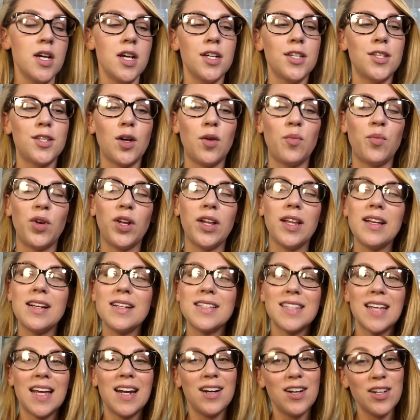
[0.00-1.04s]
So I'm really
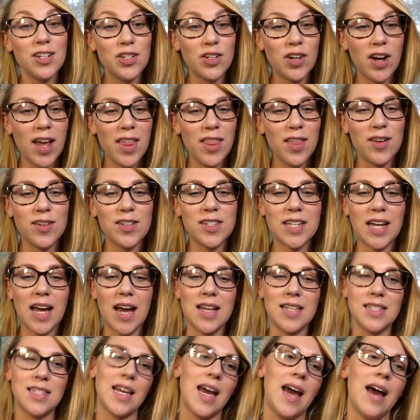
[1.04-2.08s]
excited to try those
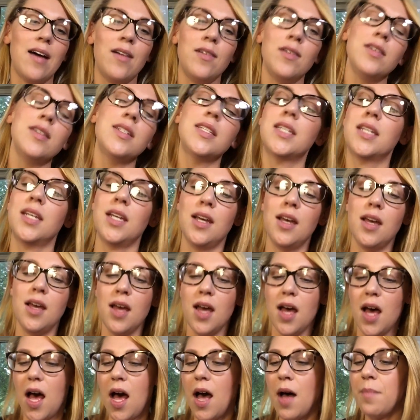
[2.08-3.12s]
guys out.
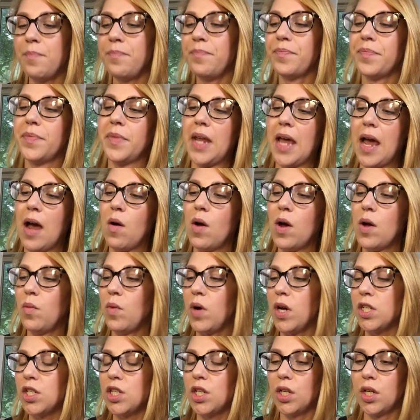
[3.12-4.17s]
Now I
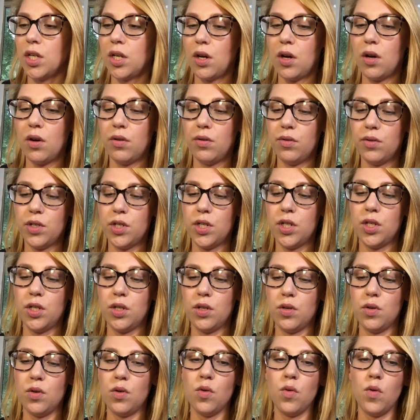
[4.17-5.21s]
want to go
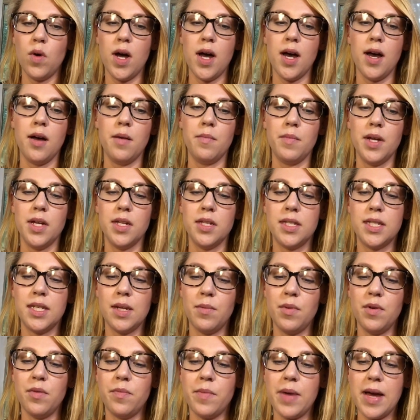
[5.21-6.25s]
to
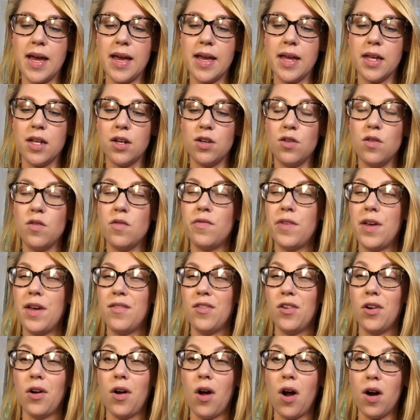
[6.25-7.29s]
some of my new
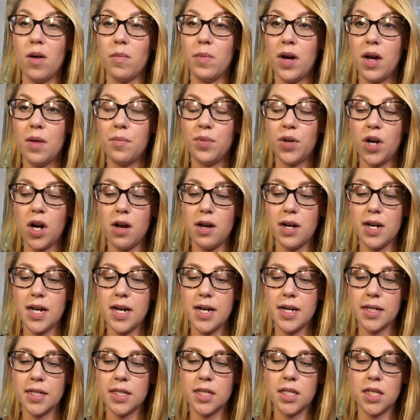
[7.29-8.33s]
favorite Arbonne
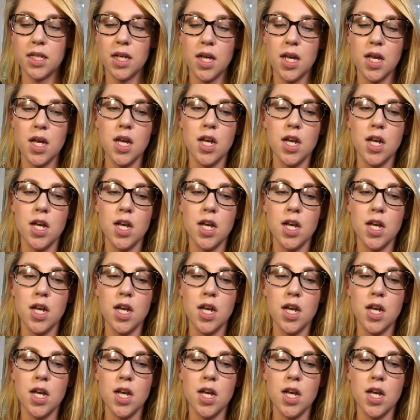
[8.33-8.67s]
products.